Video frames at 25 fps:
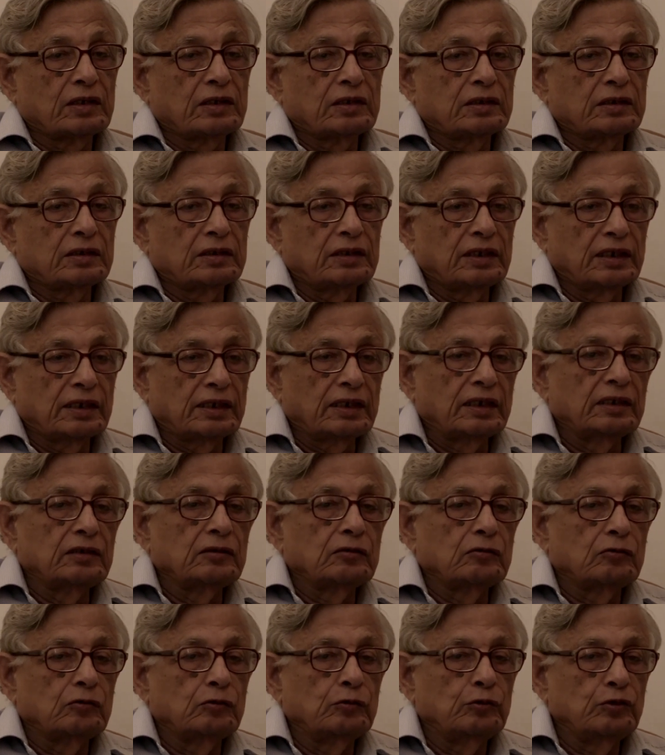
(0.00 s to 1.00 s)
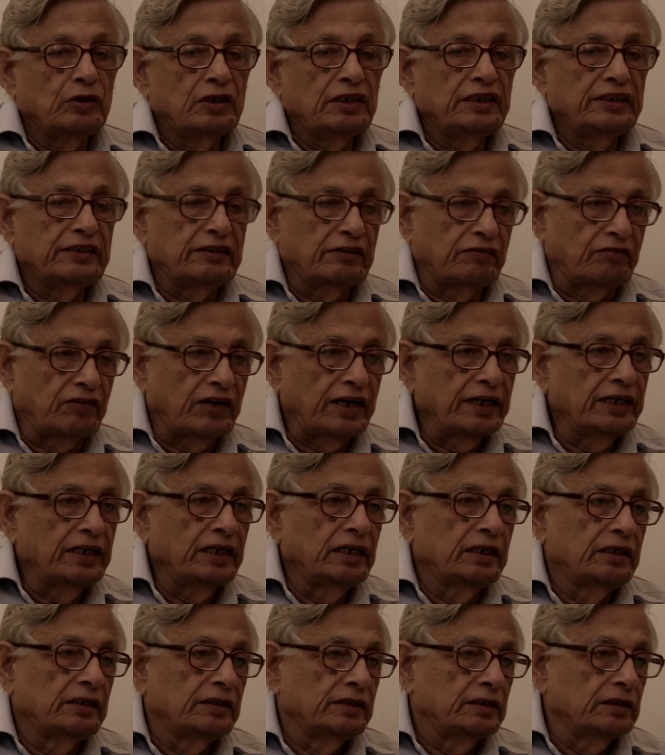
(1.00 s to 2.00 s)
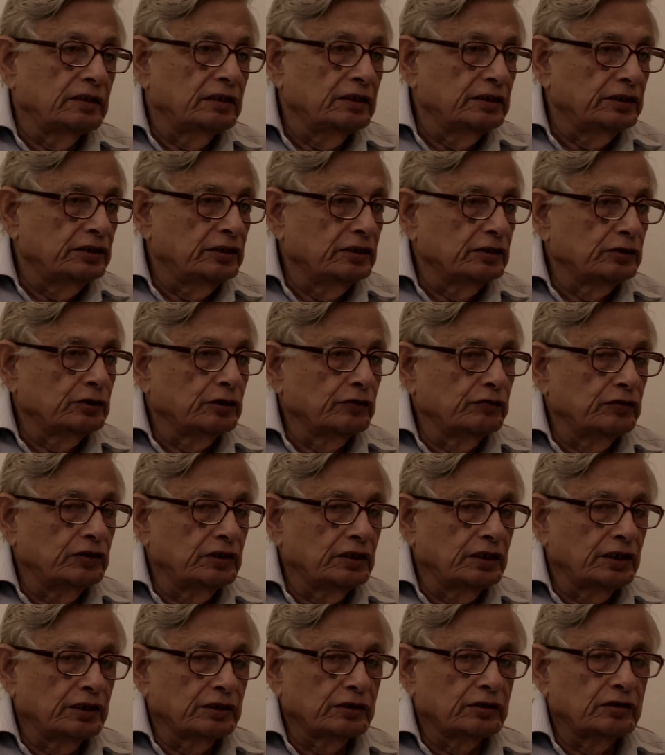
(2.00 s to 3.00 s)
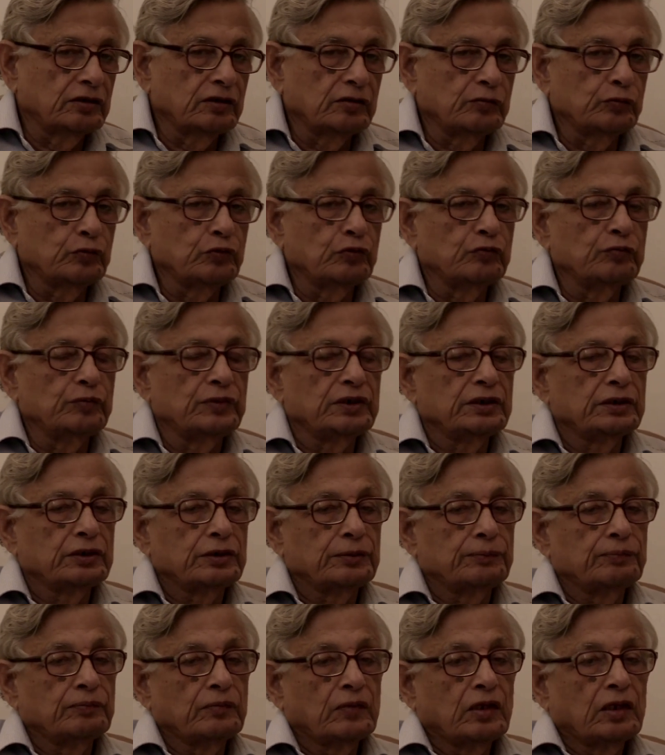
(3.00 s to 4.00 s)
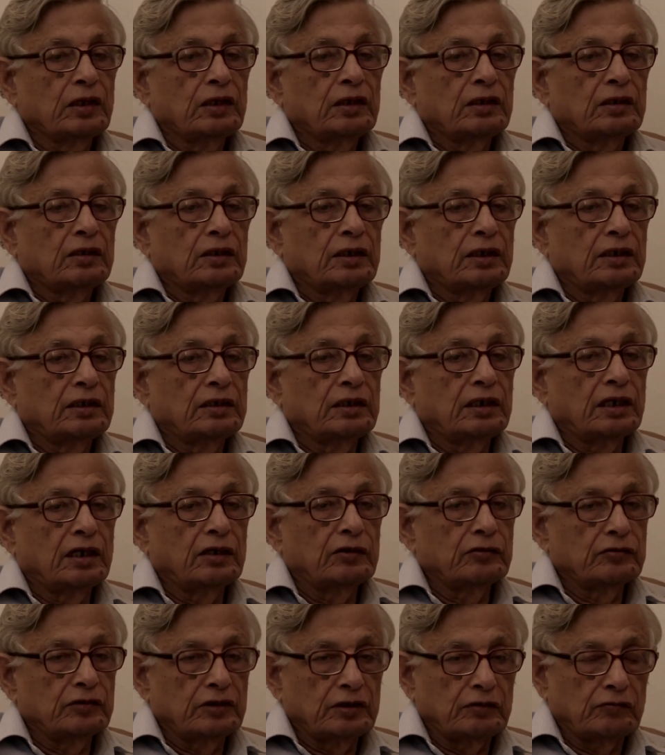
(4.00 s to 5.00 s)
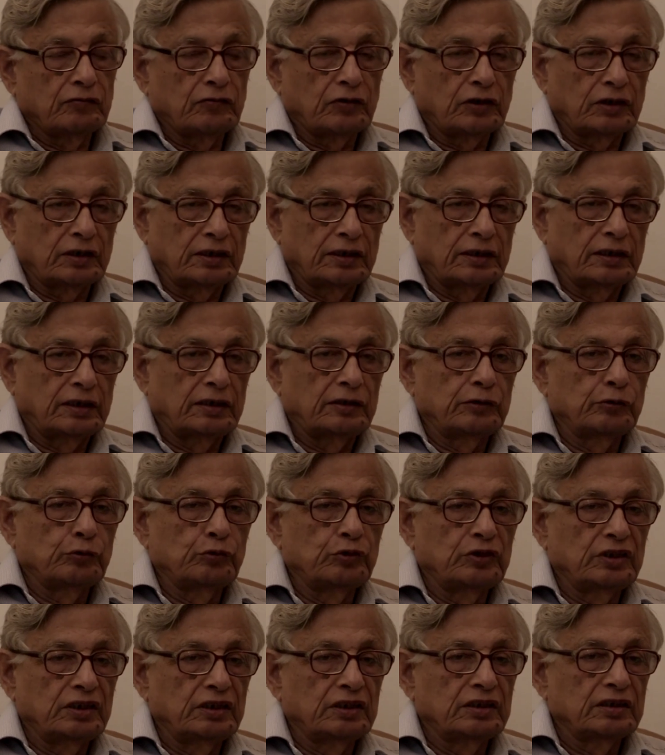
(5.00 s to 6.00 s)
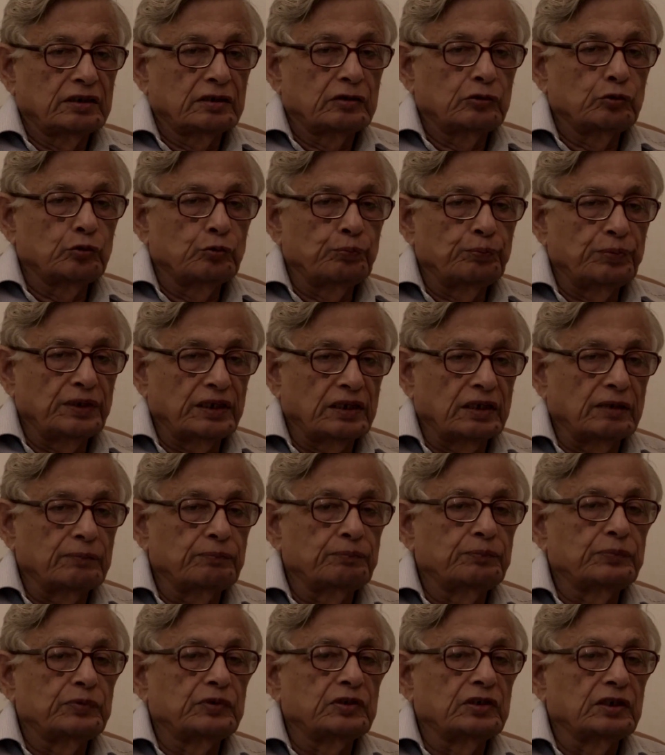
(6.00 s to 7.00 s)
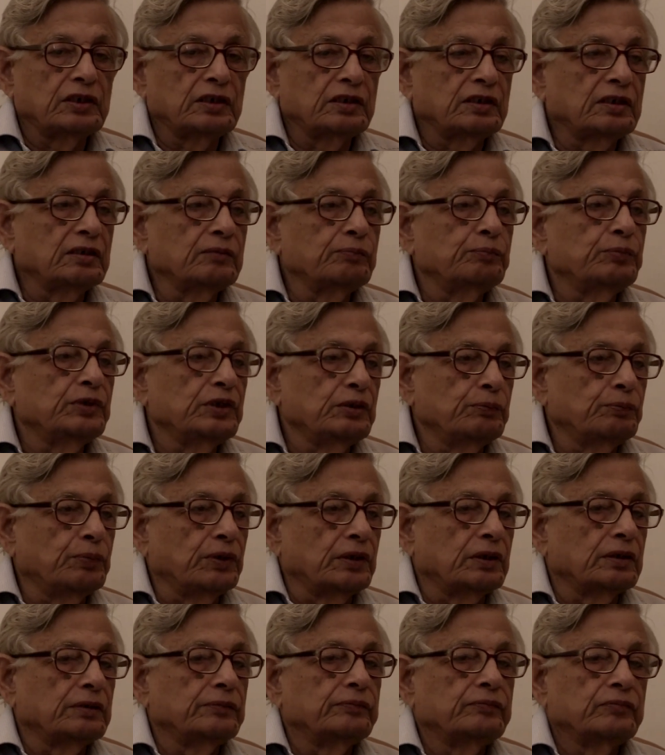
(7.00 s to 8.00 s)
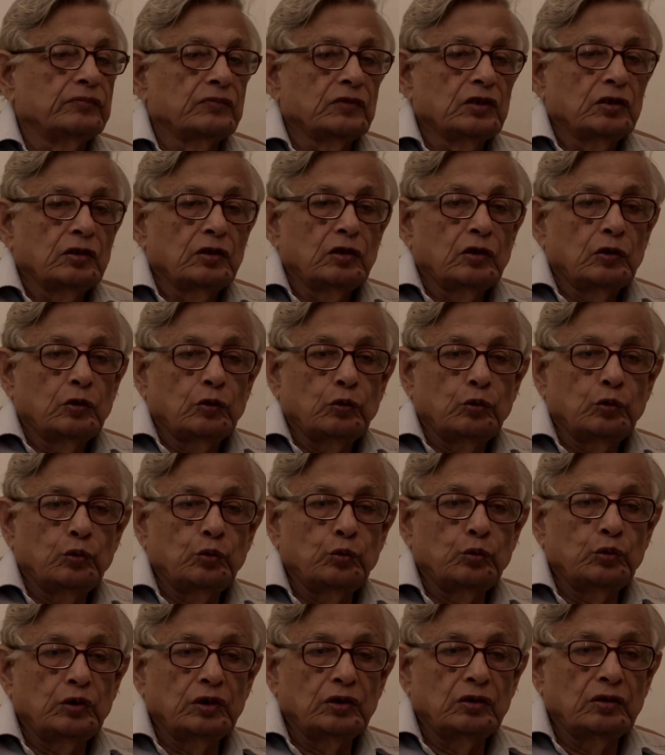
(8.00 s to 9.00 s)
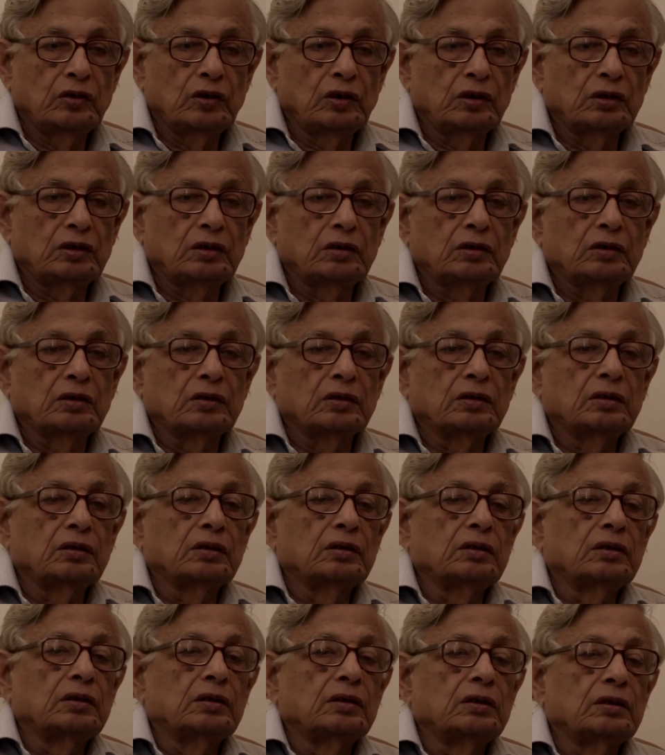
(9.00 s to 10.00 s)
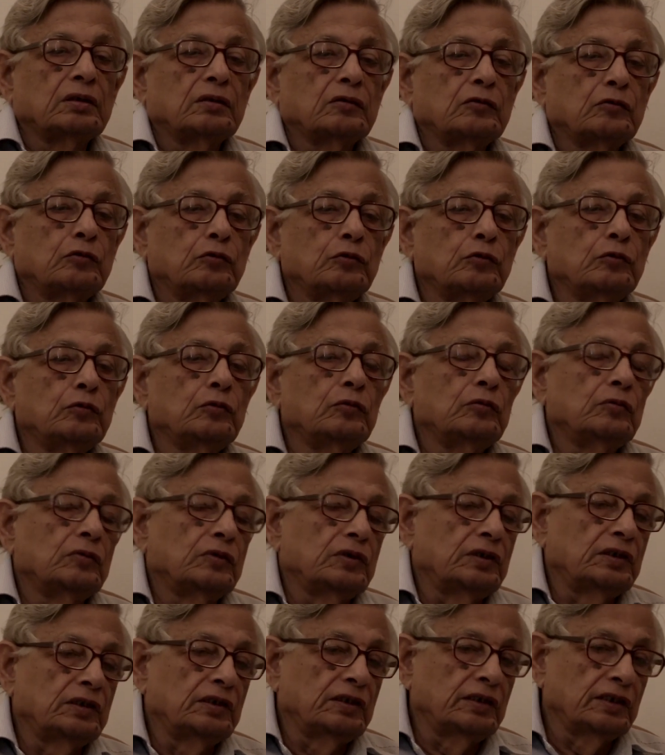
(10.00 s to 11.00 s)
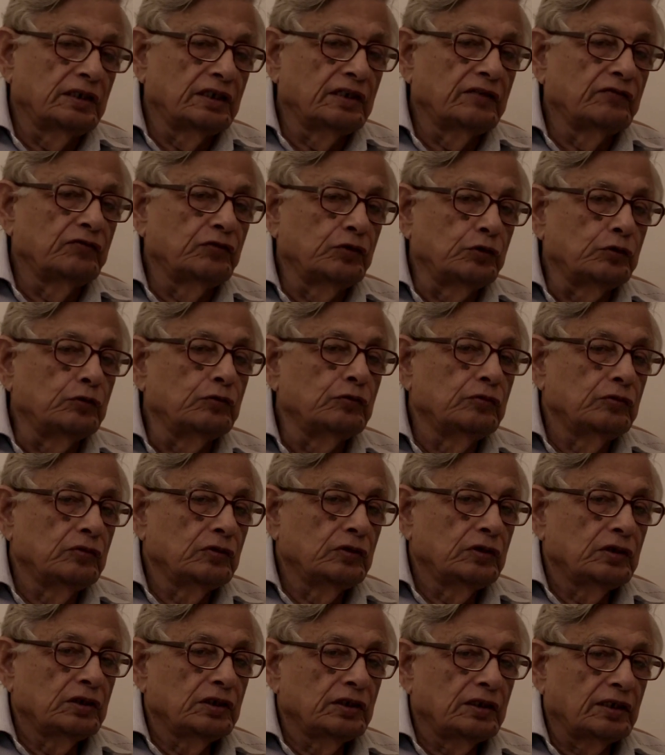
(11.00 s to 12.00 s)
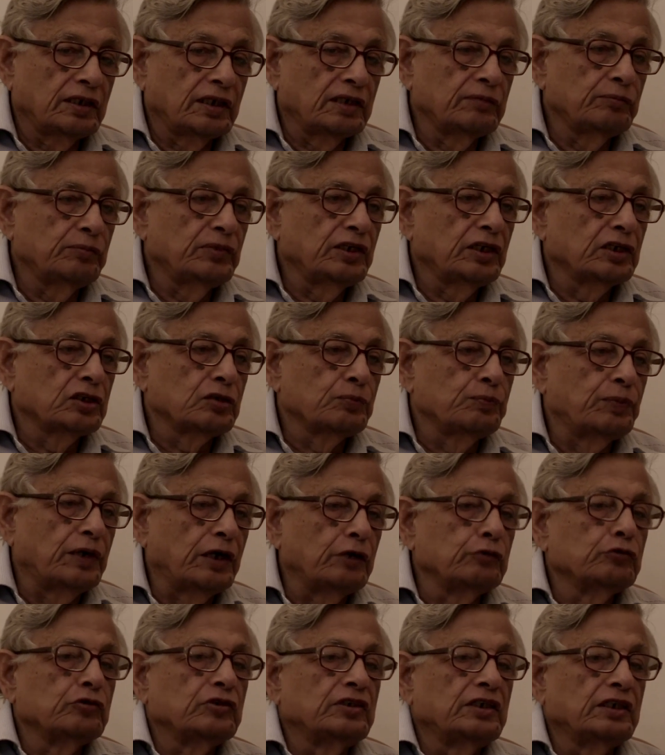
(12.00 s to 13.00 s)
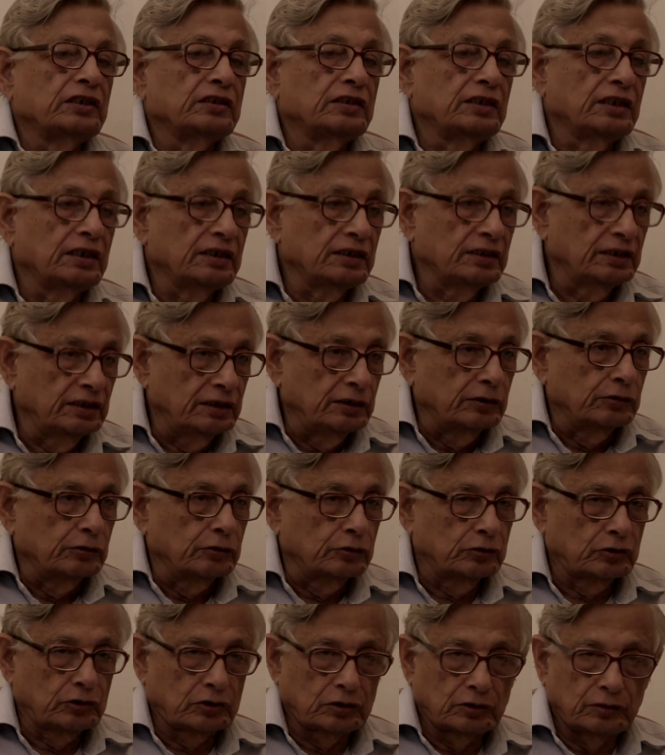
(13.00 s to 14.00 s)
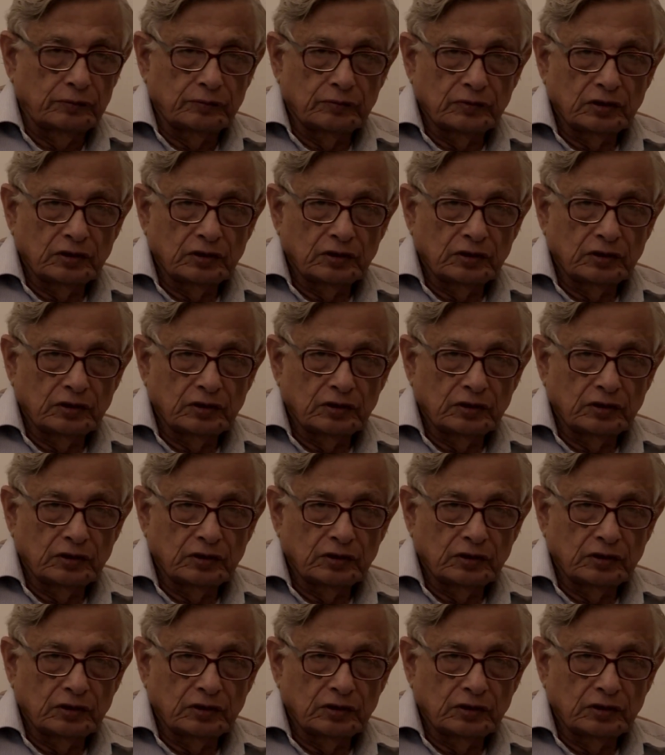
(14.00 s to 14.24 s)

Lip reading: they can only revile the leaders of the national movements, and now what they are doing is to pick up certain people who did not, who in their view can be espoused as their heroes.